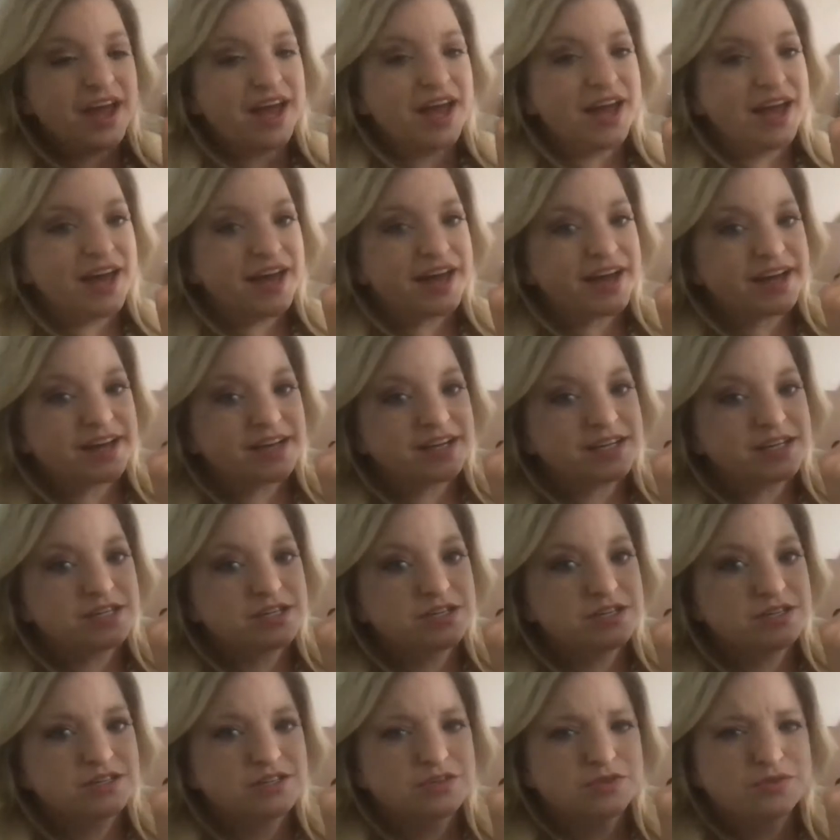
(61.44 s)
and
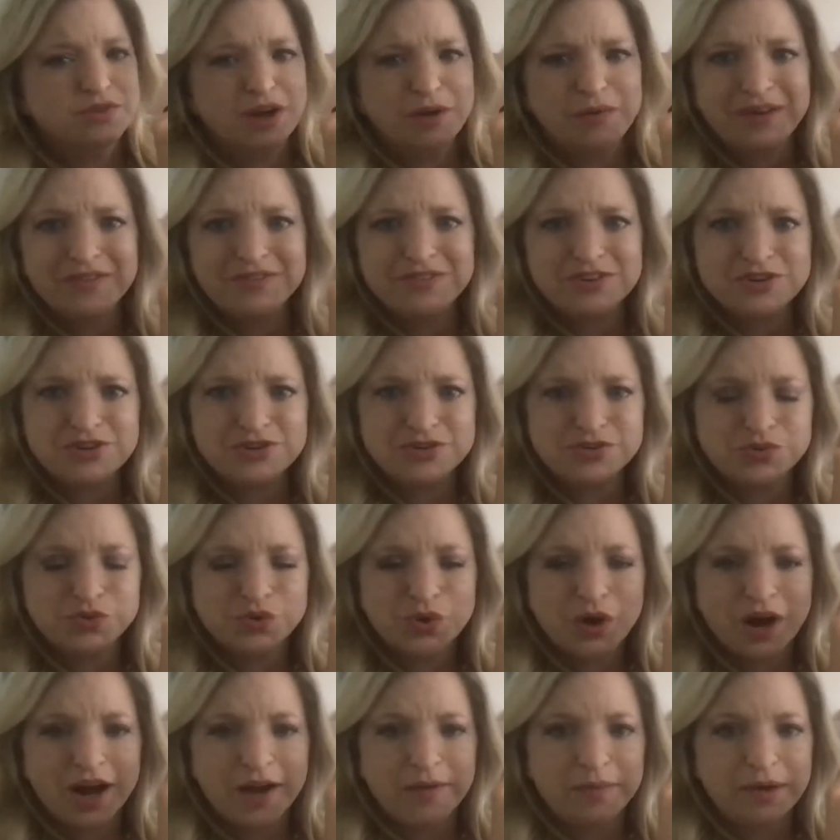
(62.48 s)
so now we have to
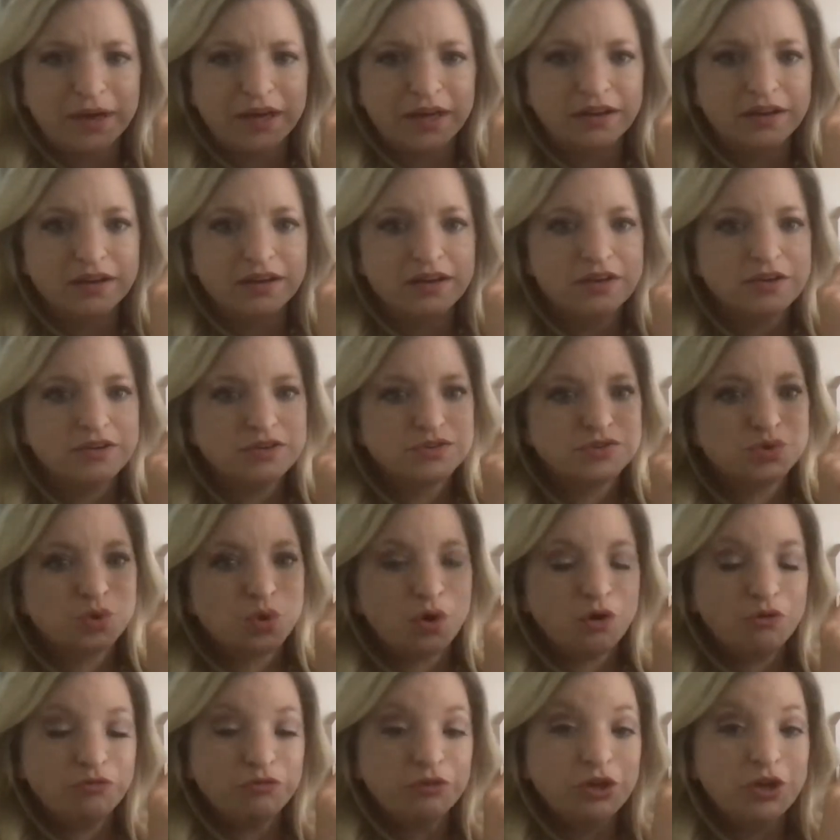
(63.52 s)
describe it. So
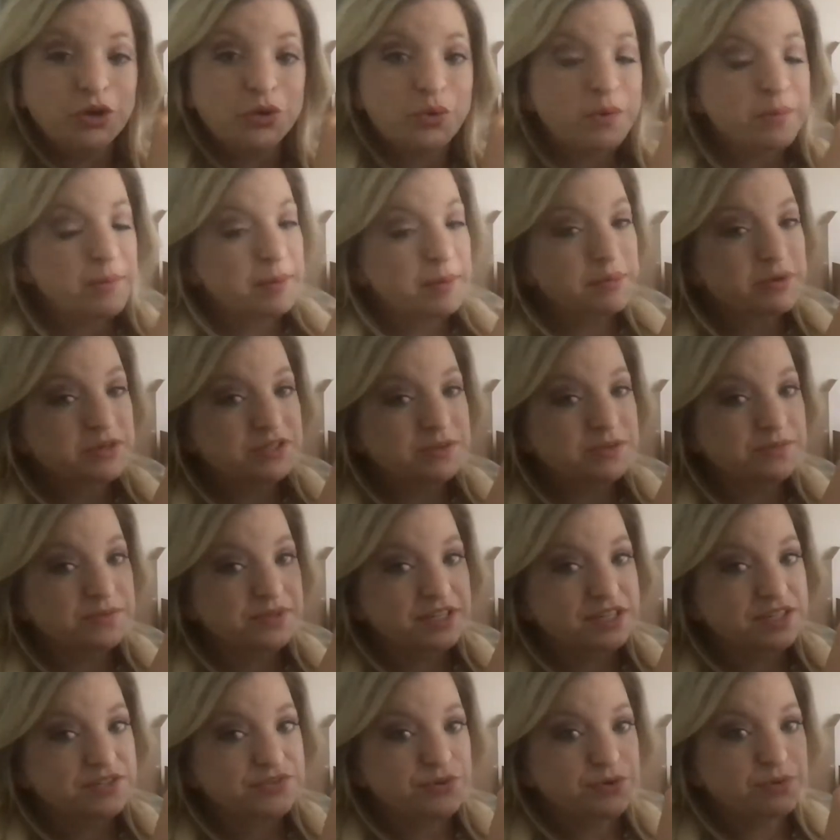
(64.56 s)
hopefully you remember some
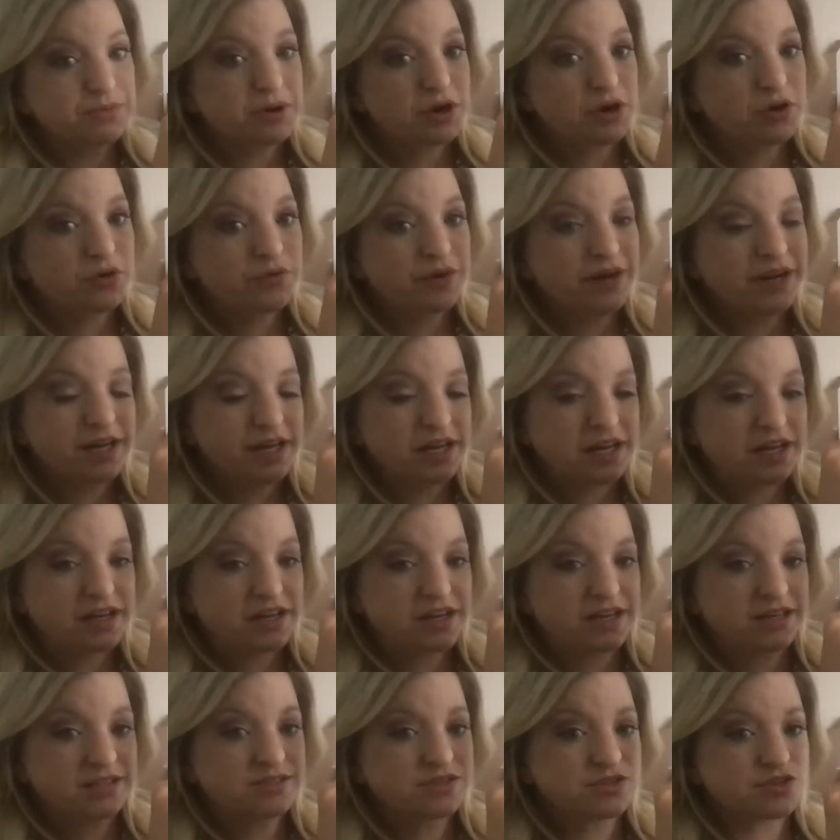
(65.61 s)
things from our reading
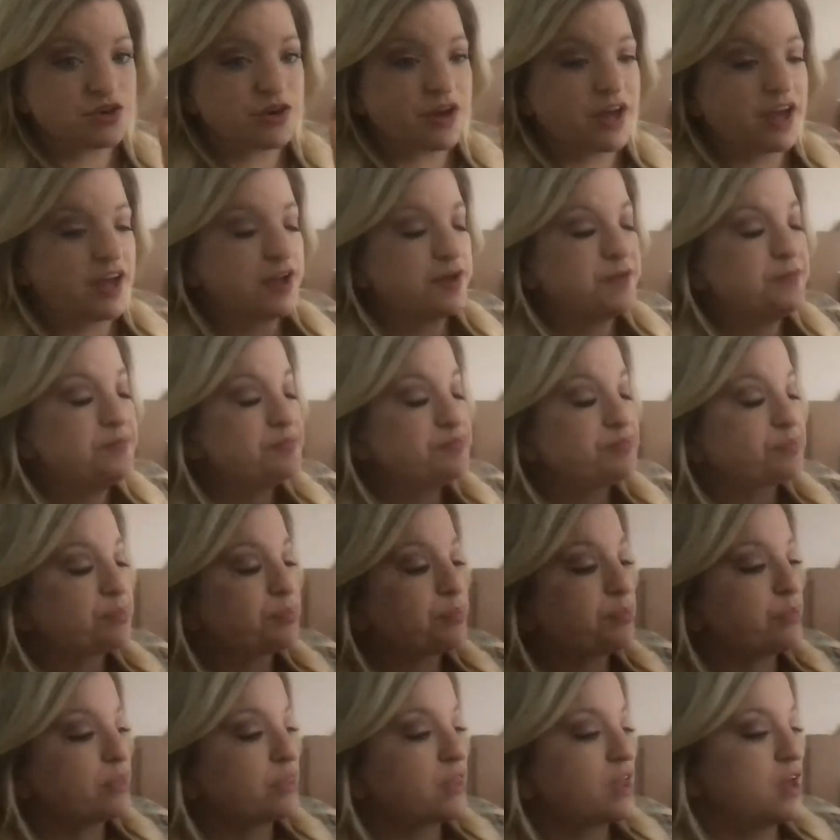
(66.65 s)
yesterday,
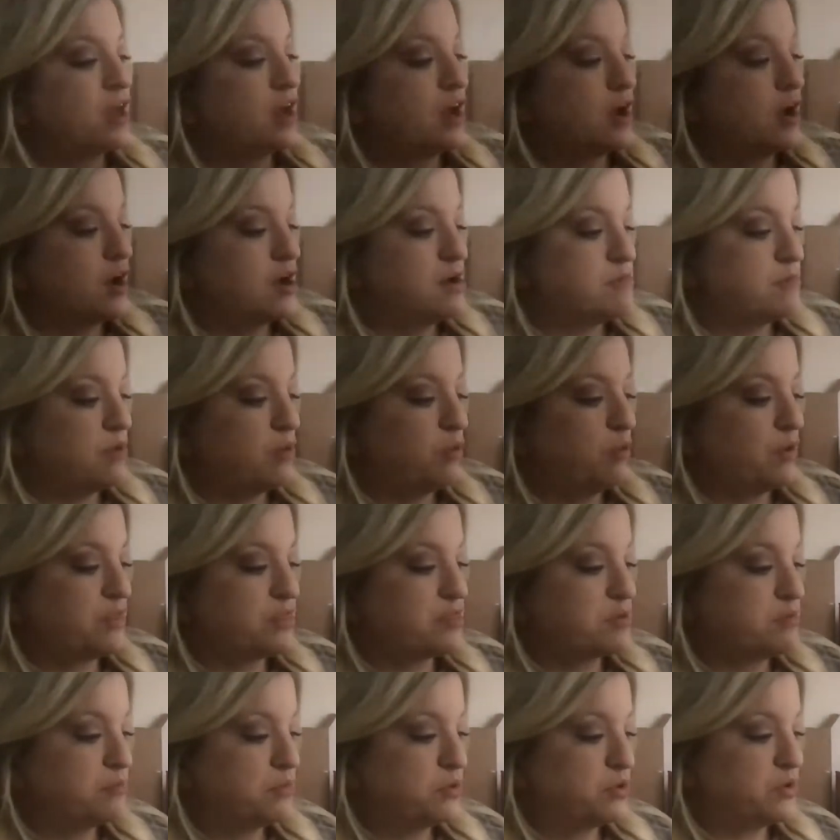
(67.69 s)
um, what
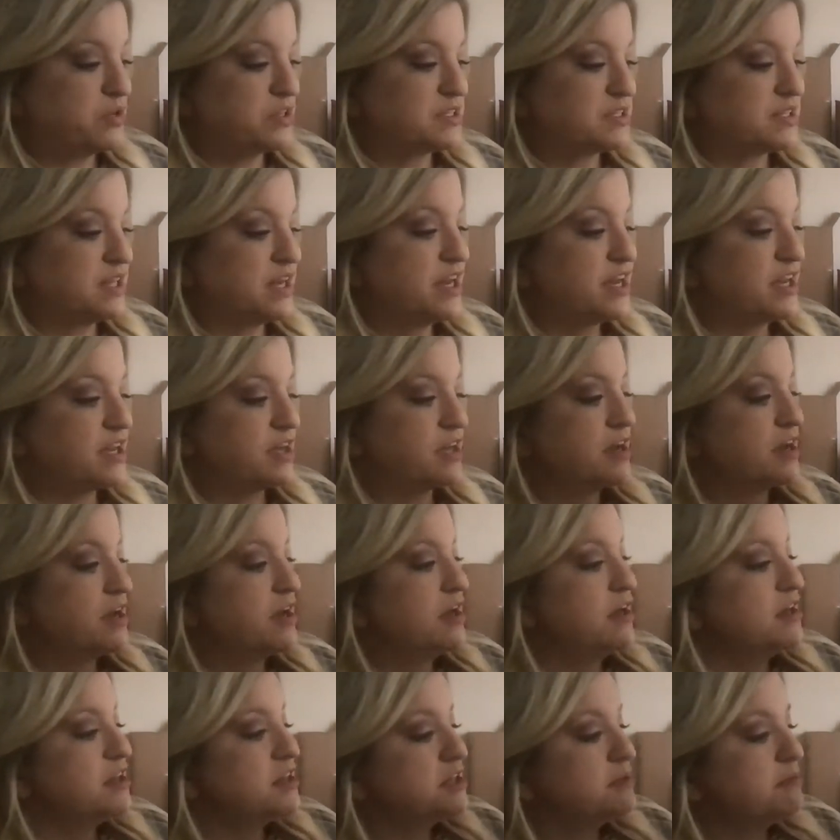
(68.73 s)
the moon is like.
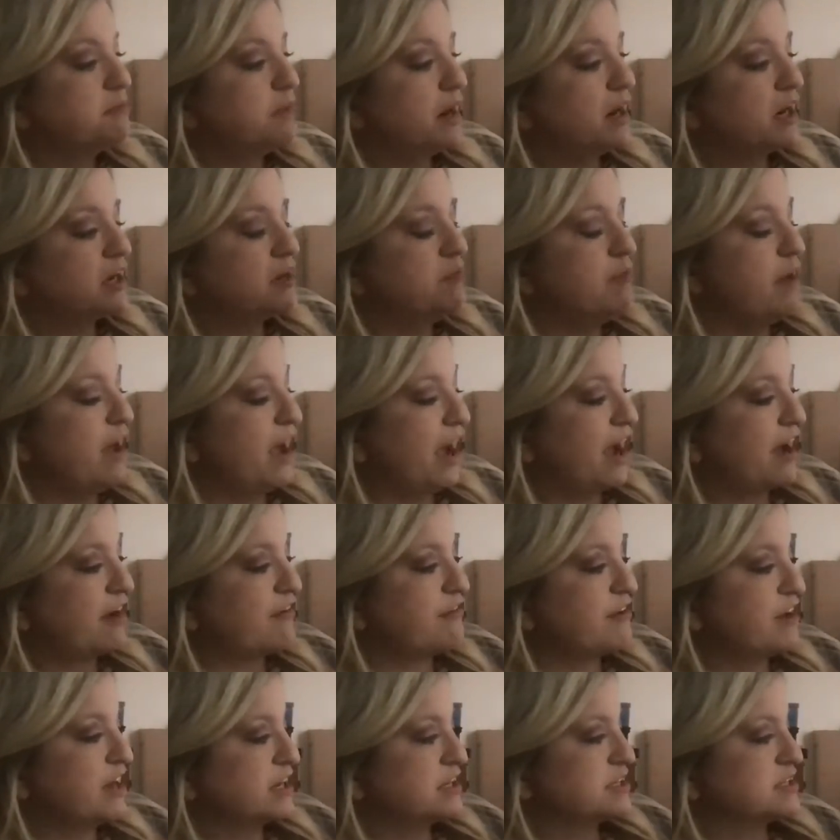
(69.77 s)
The bottom half
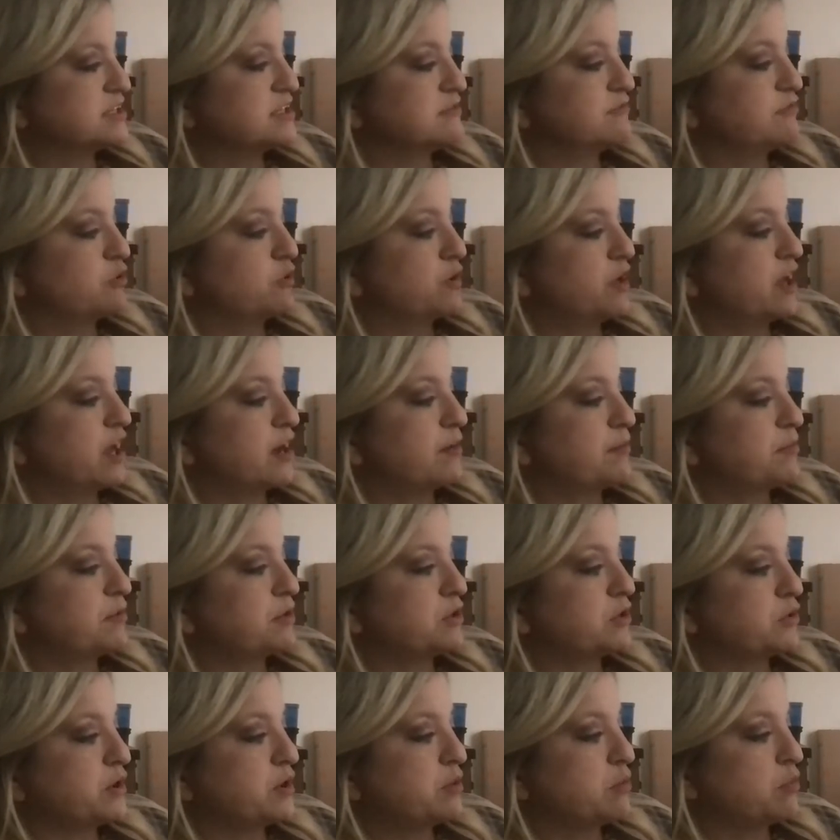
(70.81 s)
has the
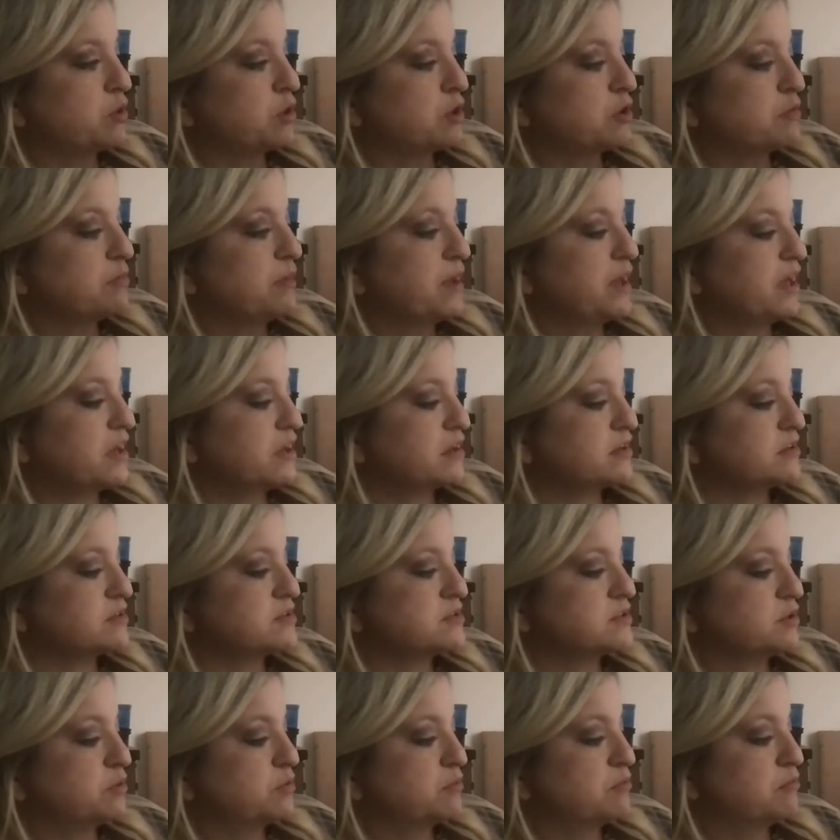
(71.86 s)
vocabulary word bank.
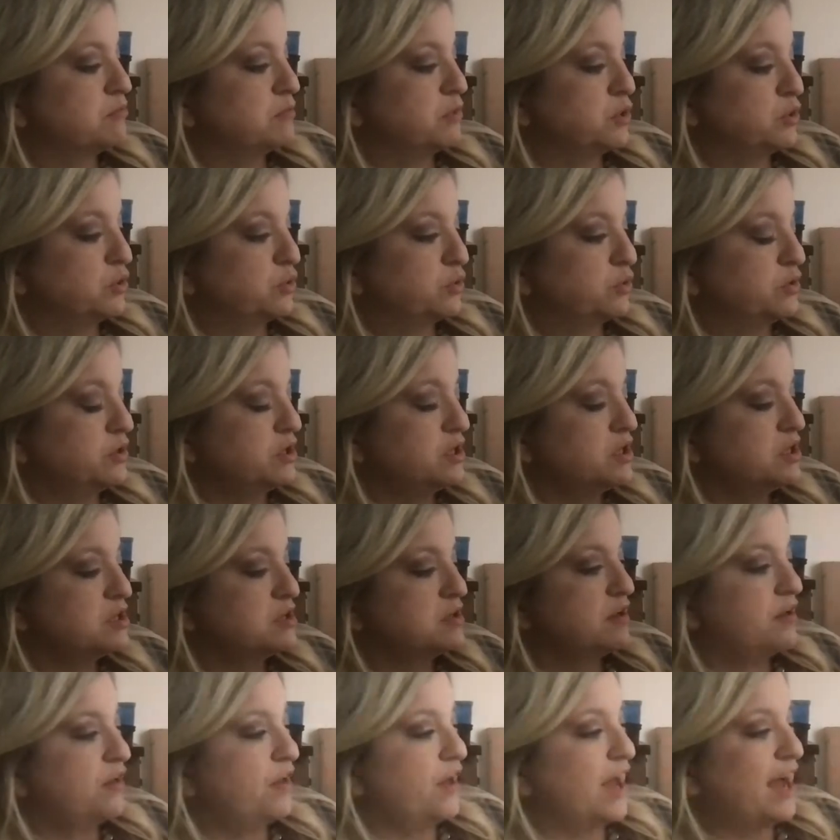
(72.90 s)
So moon,
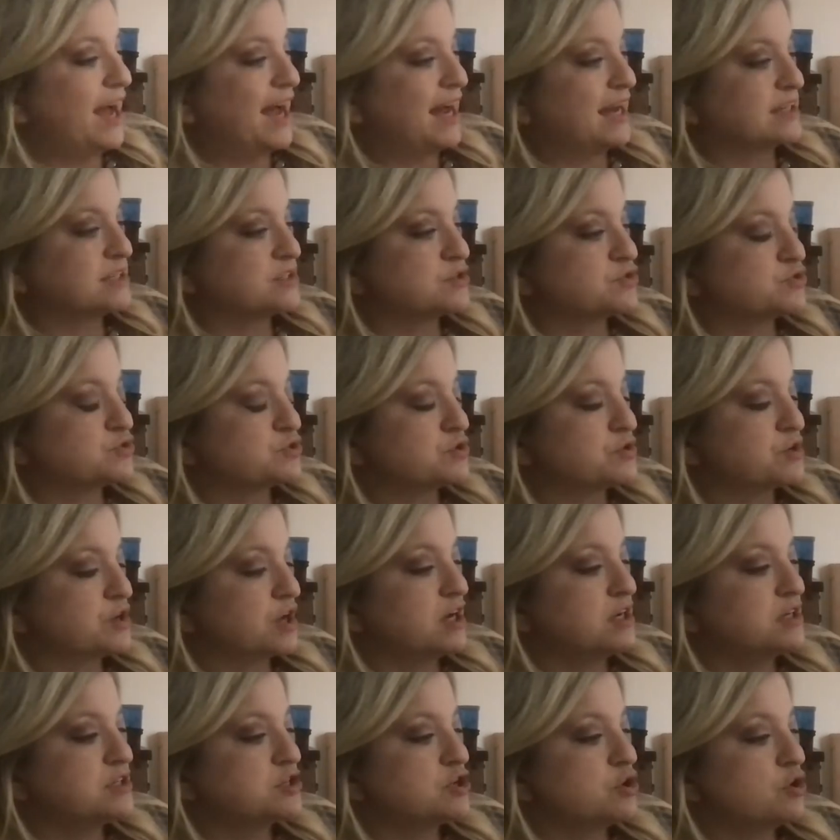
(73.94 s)

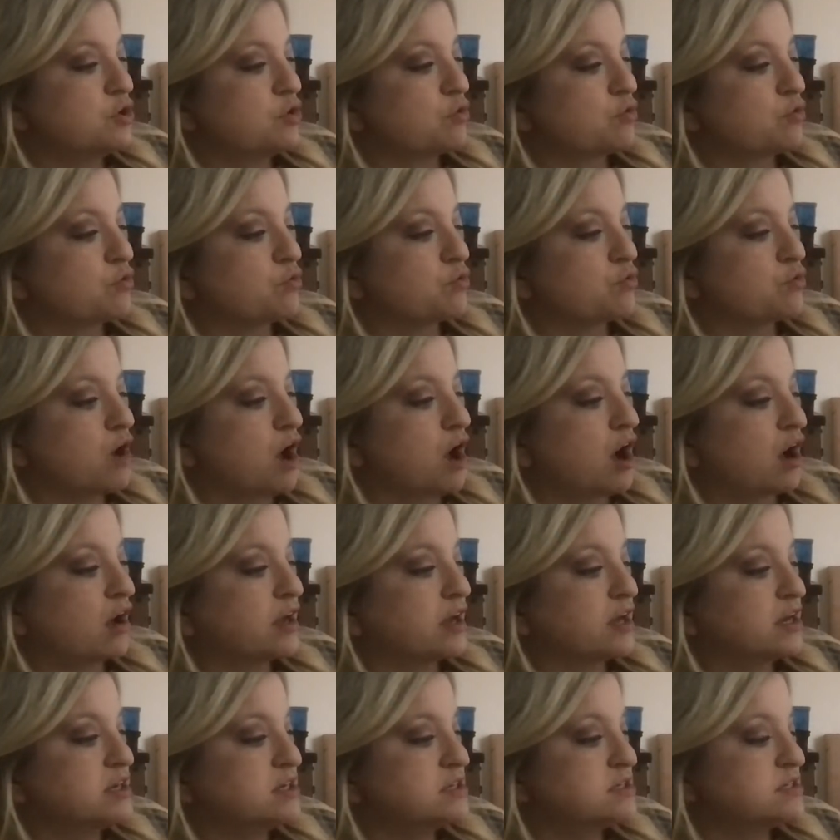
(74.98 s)
astronaut,
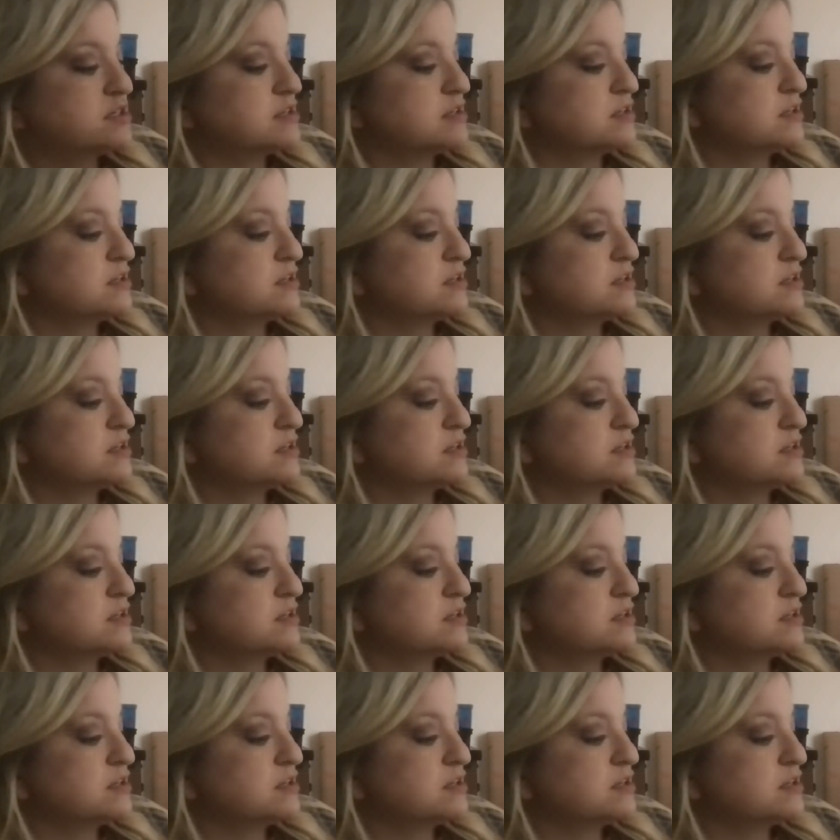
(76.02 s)
rocket,